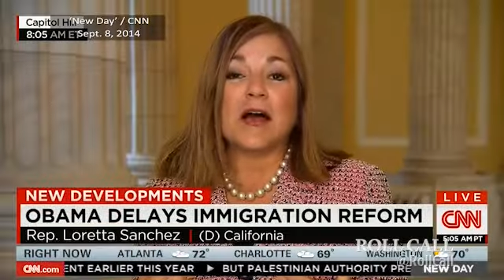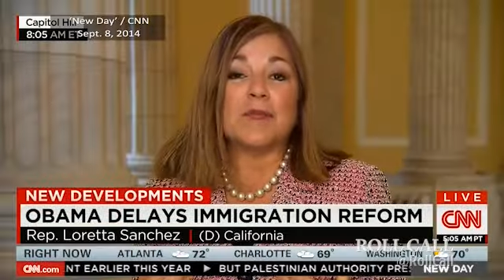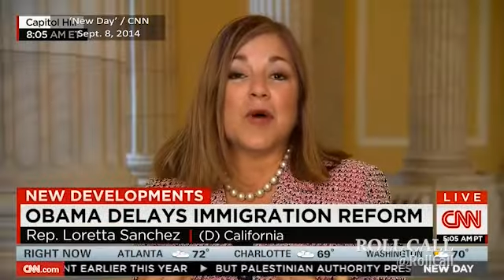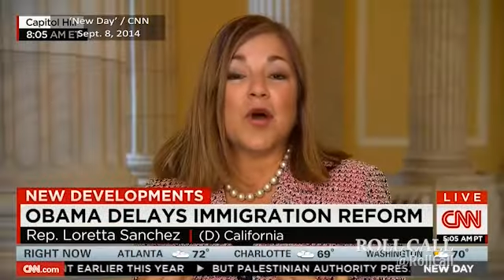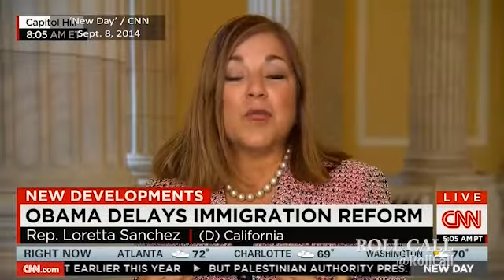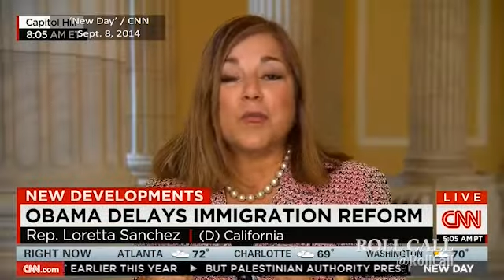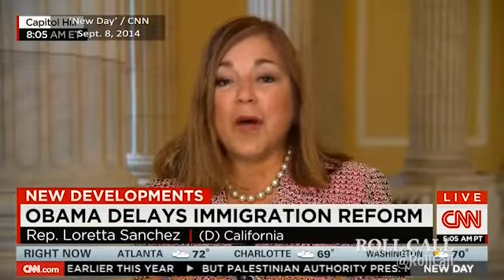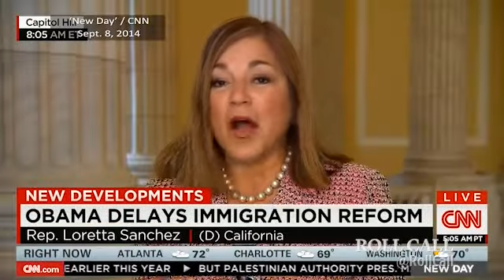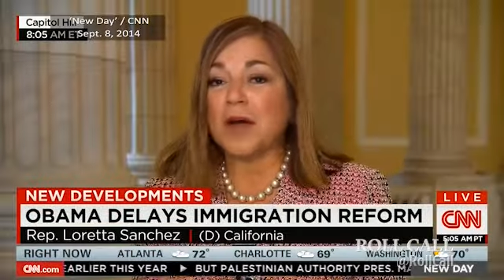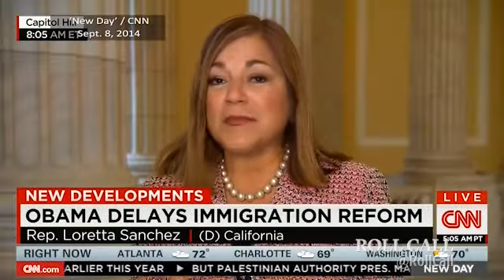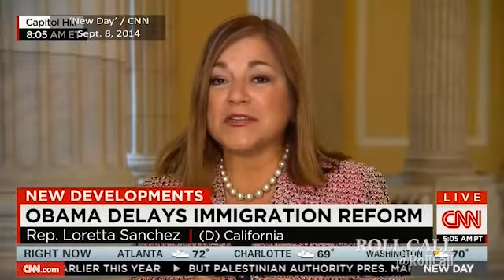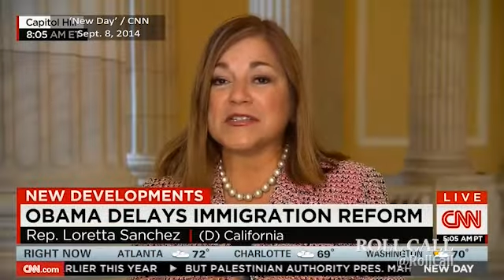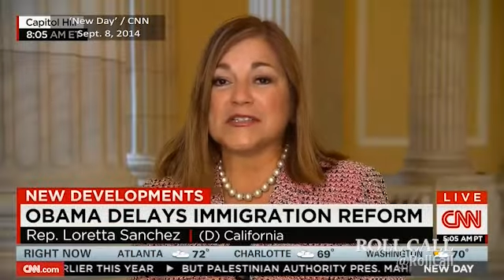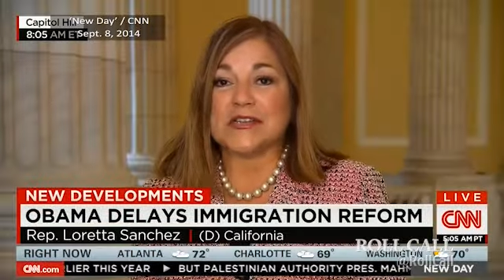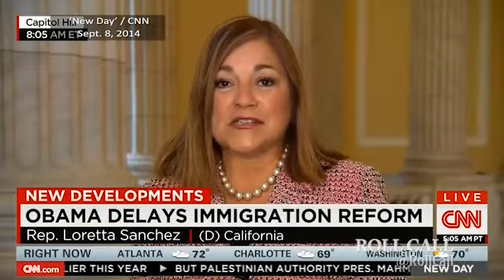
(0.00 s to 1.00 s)
um,
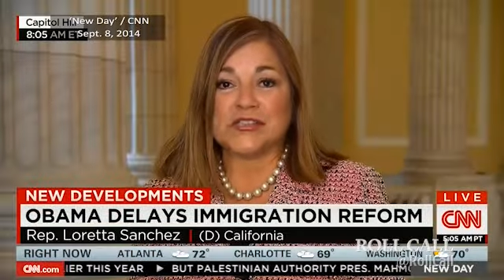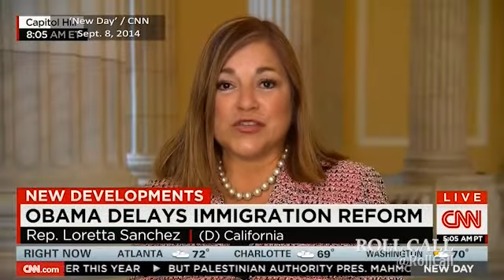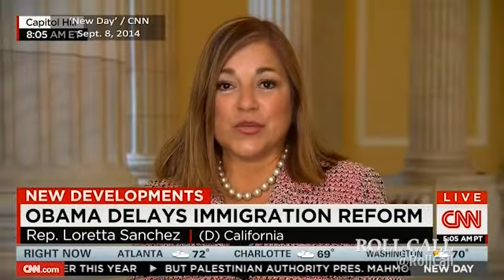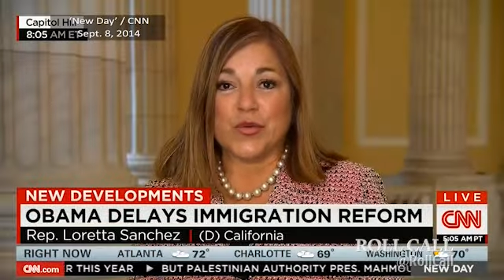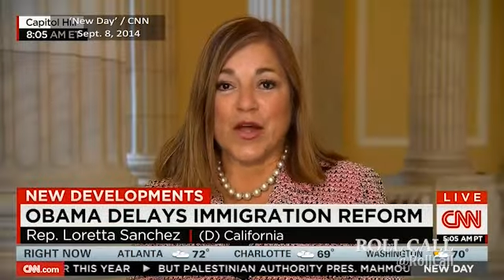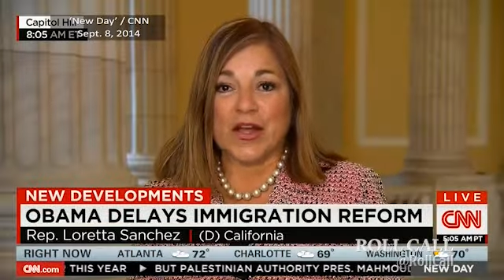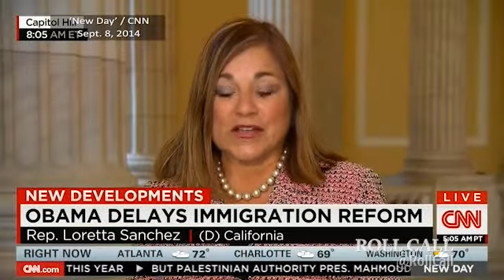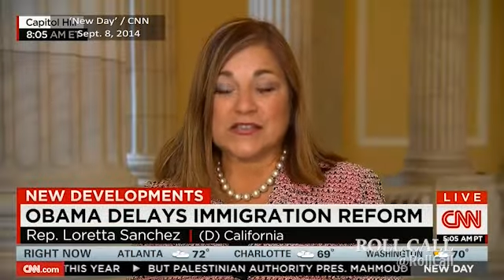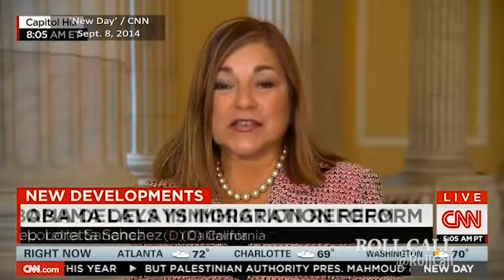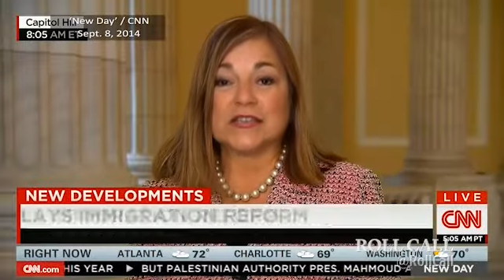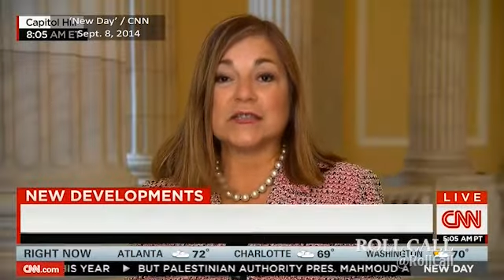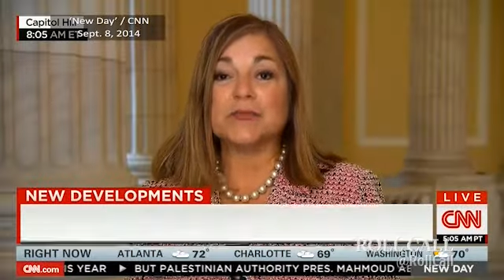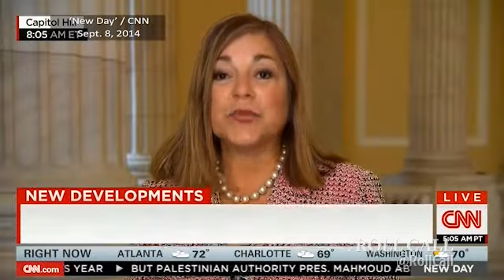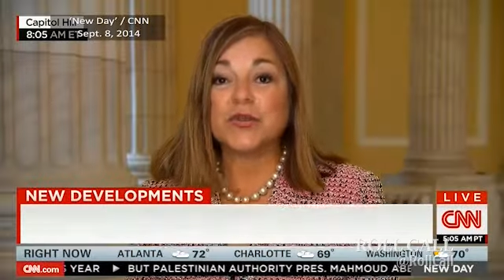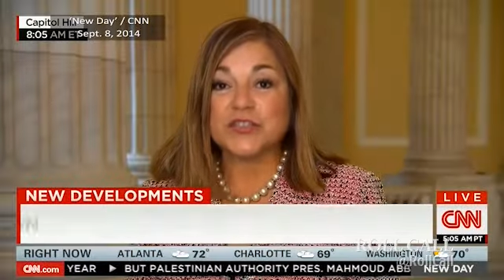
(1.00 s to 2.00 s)
Obama said to us,
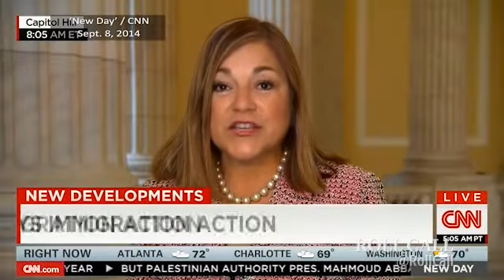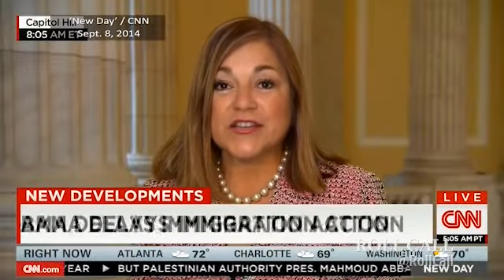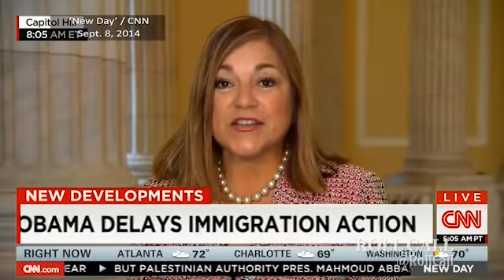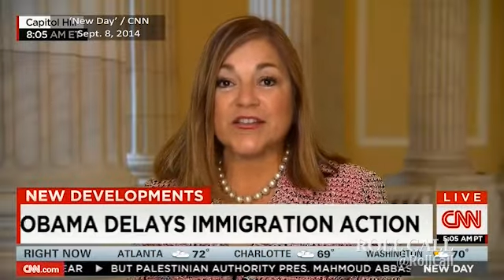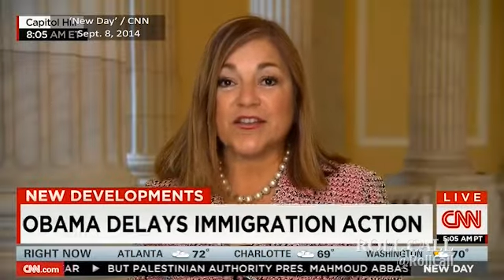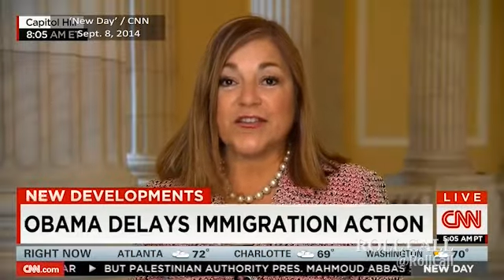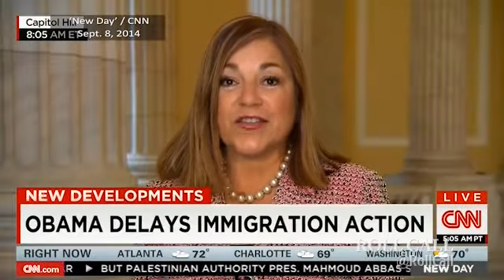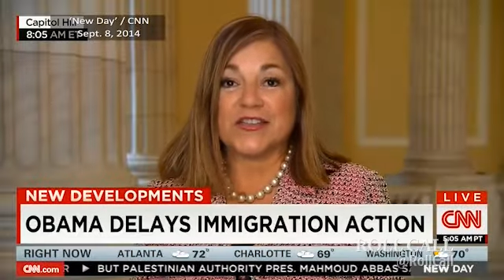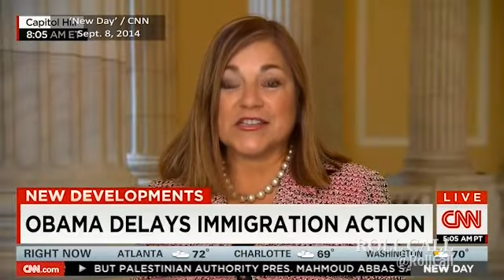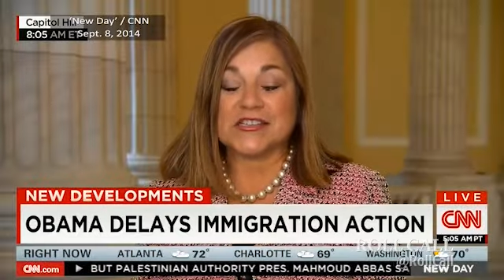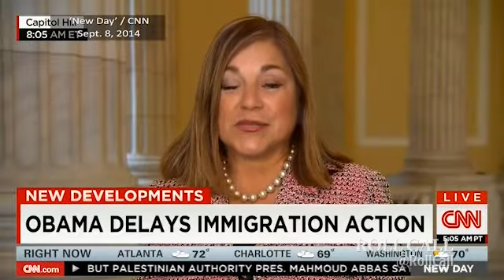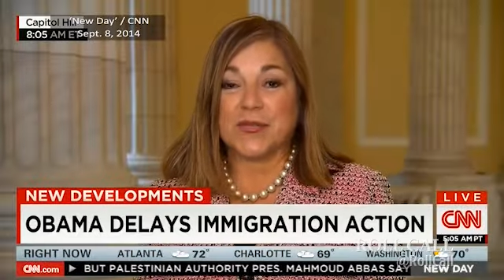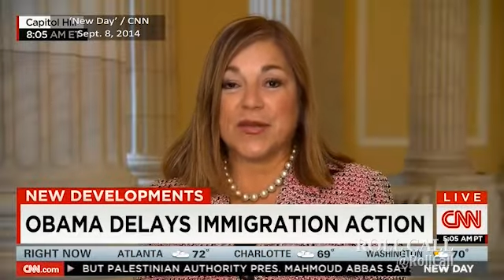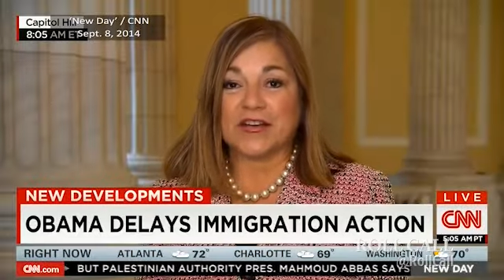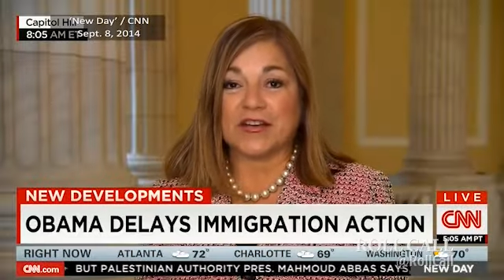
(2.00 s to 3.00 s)
in particular the
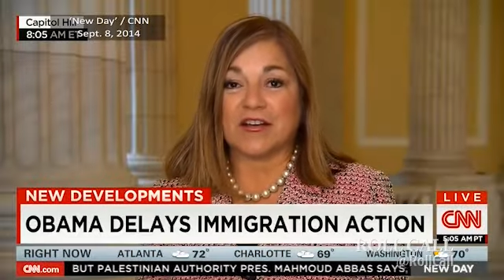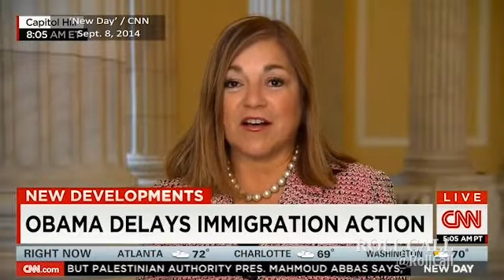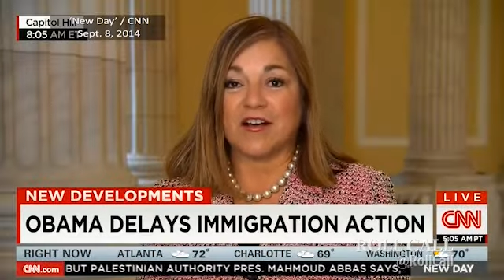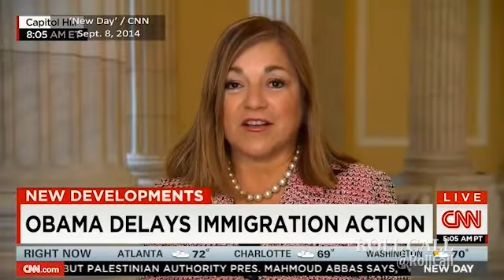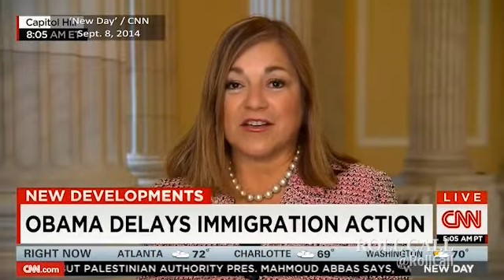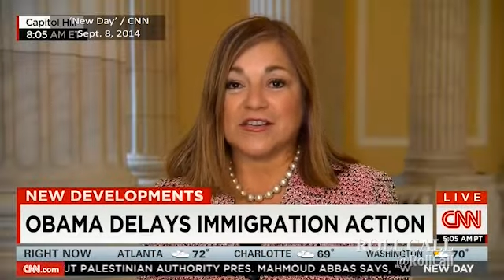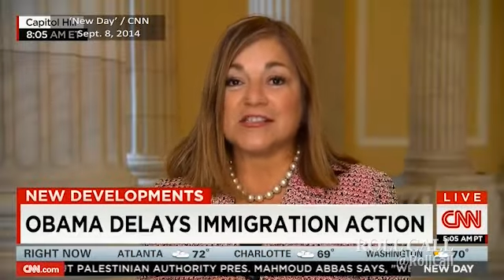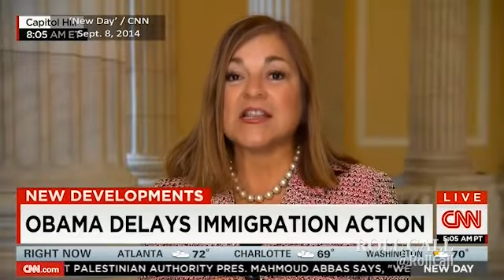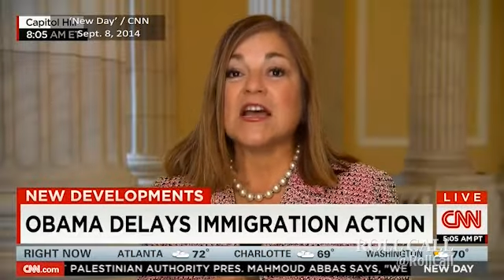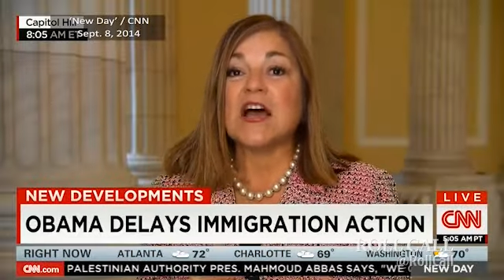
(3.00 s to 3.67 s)
Hispanic caucus,